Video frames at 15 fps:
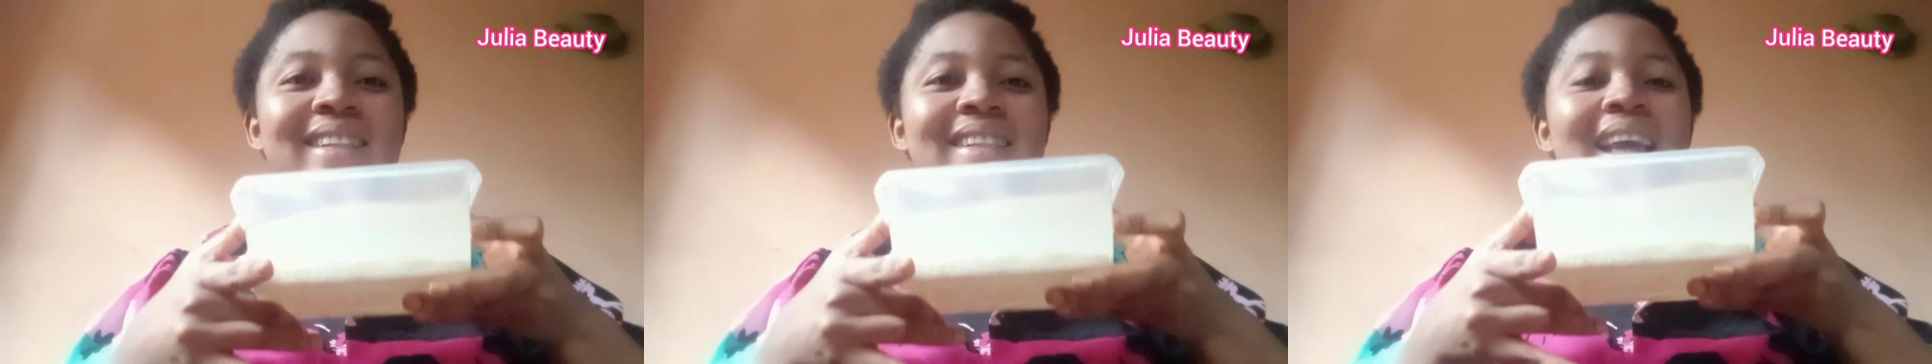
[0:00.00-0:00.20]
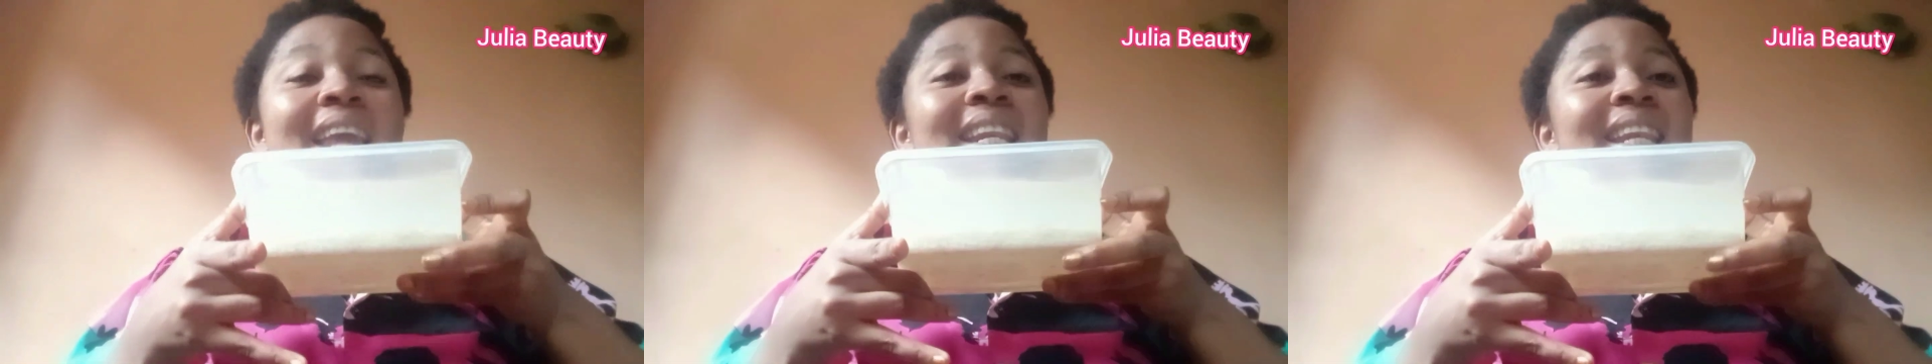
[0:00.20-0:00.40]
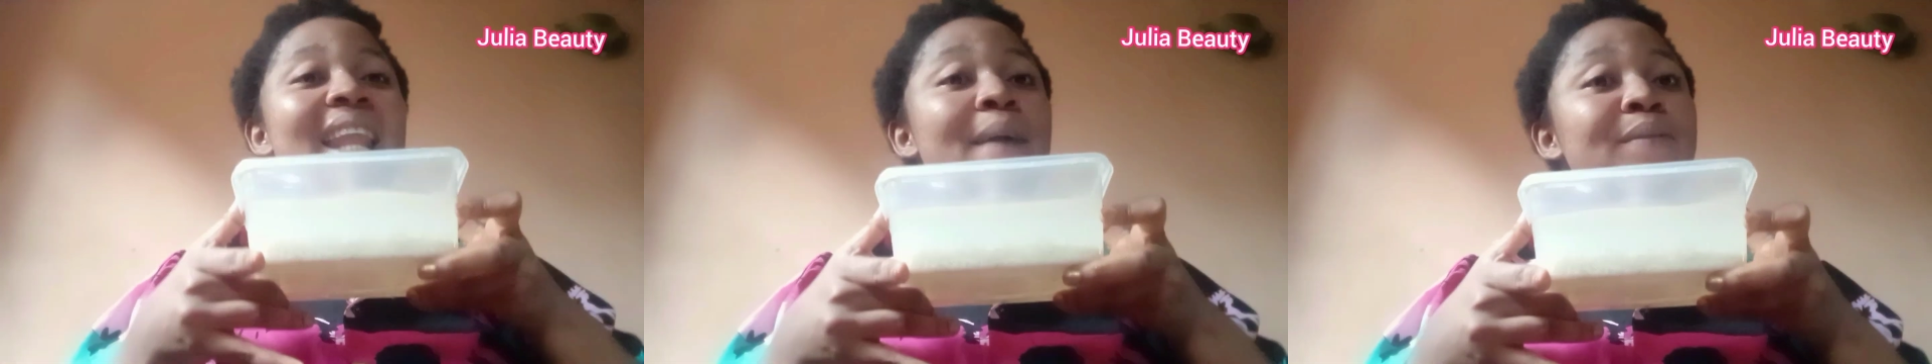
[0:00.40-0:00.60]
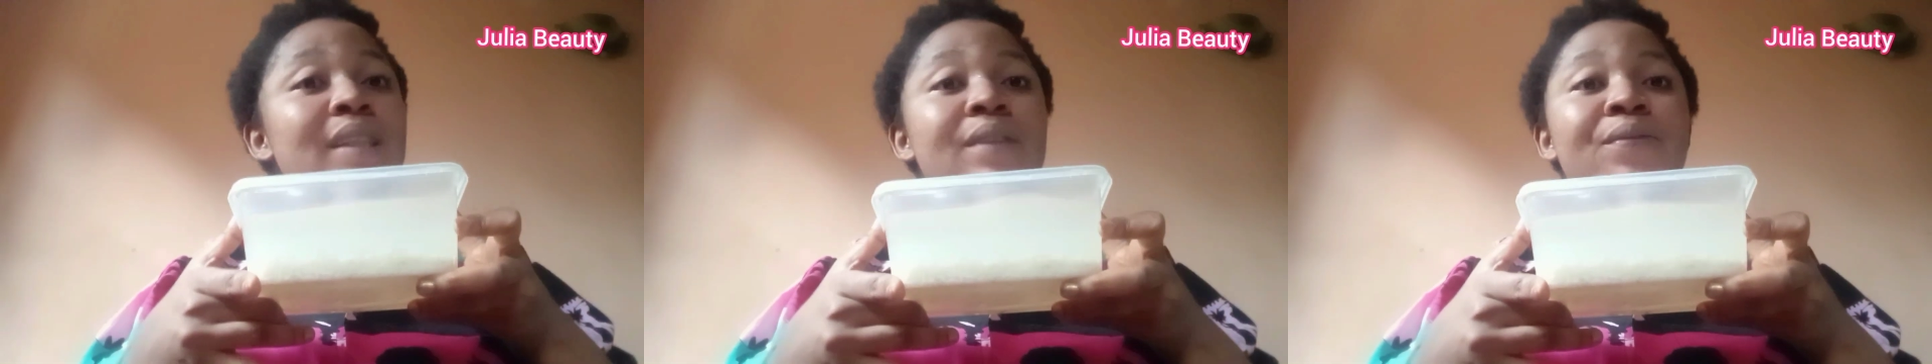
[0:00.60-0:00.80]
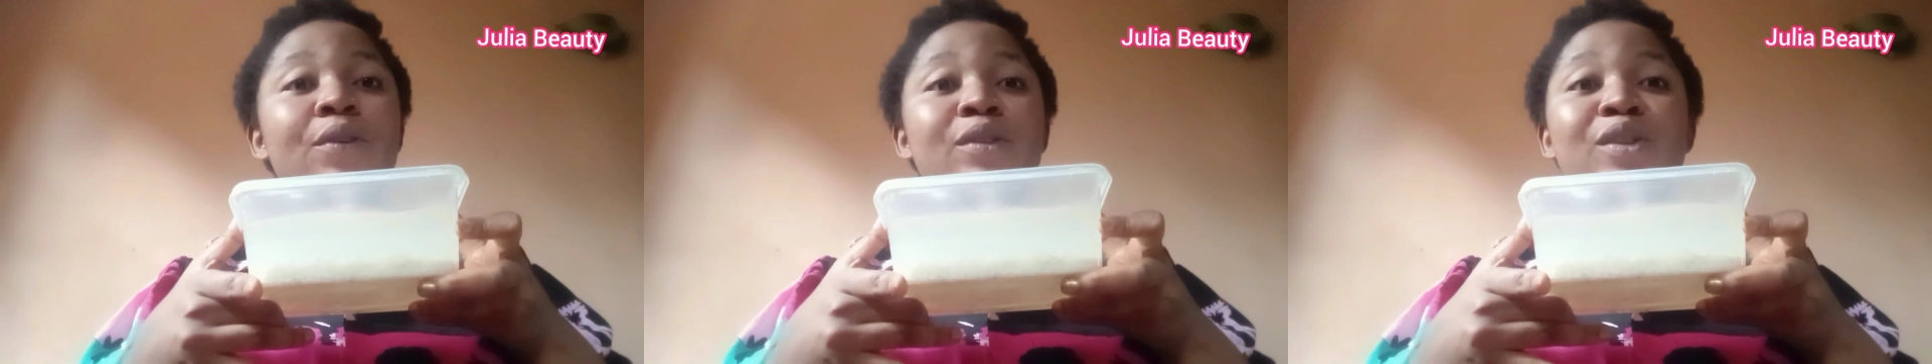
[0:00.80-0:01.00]
I left it
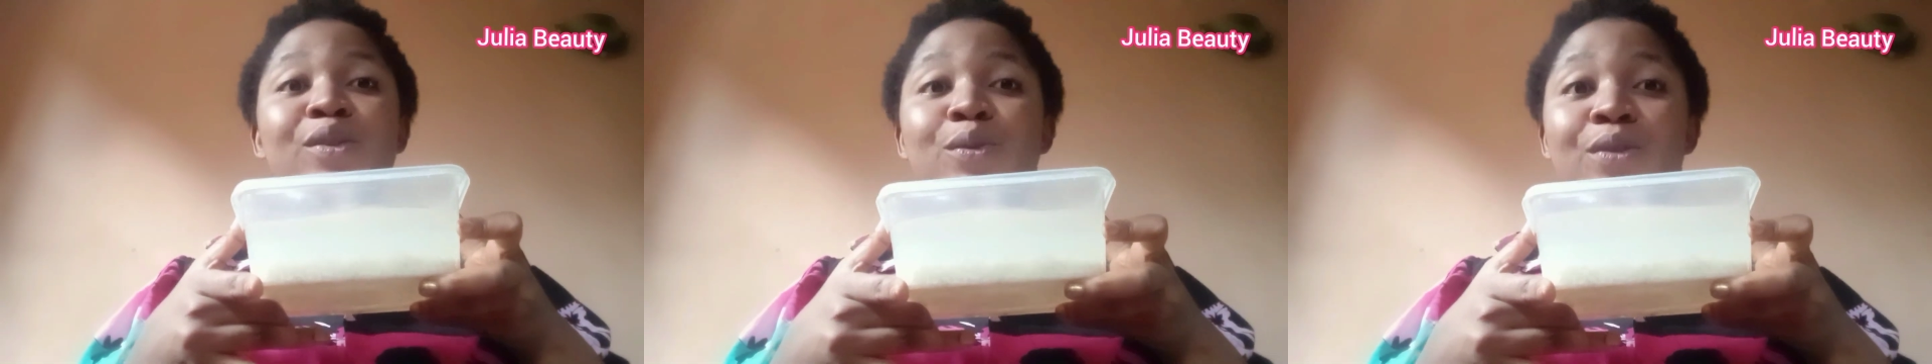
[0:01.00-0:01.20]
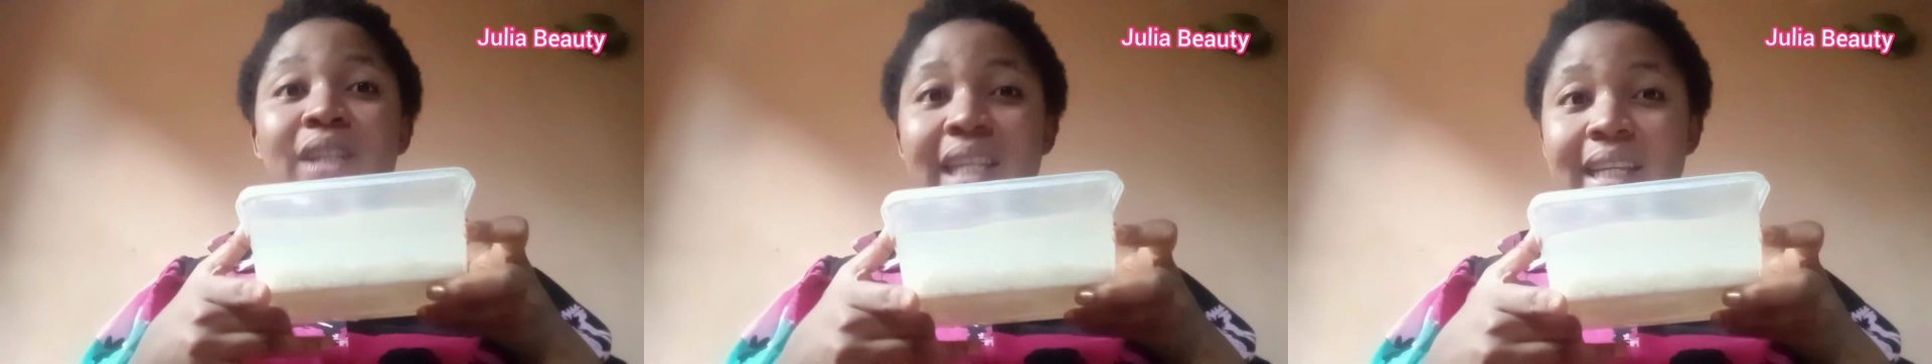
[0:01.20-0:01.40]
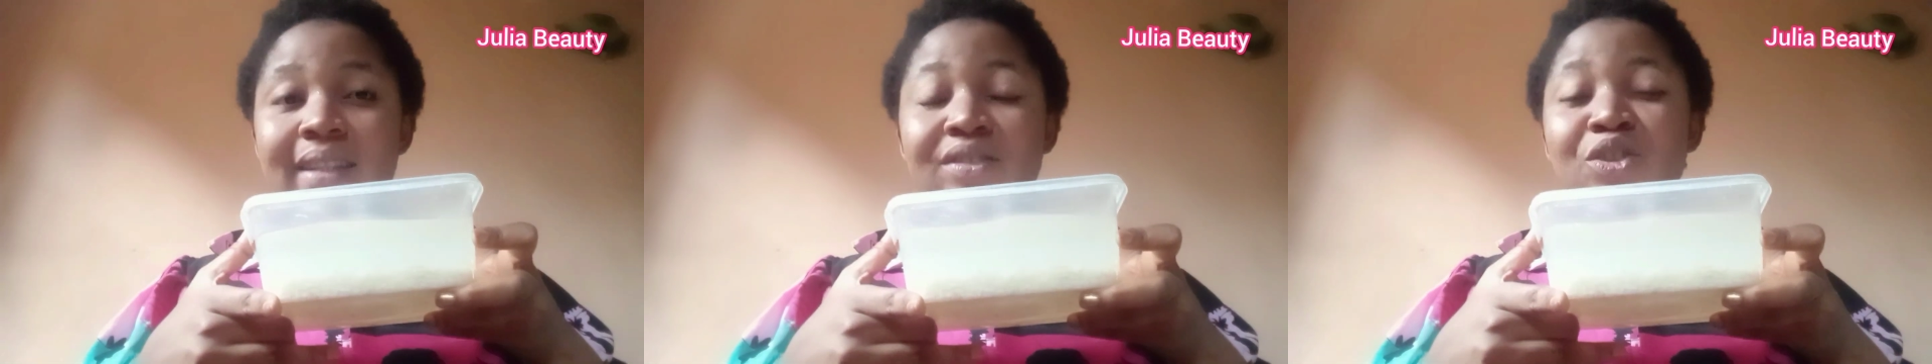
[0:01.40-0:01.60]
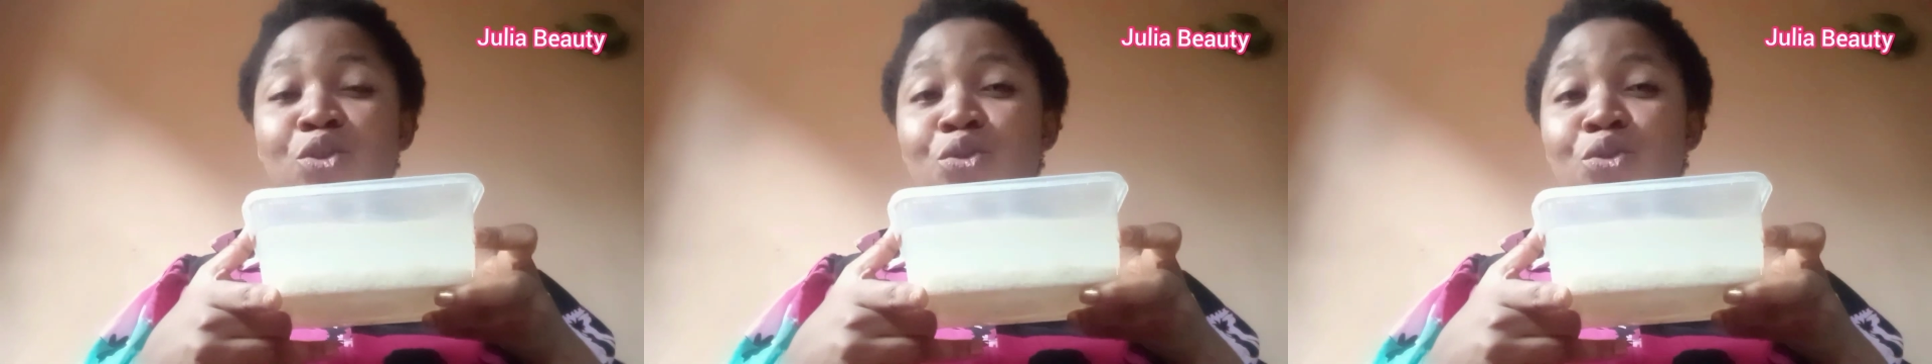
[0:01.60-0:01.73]
for 2 days,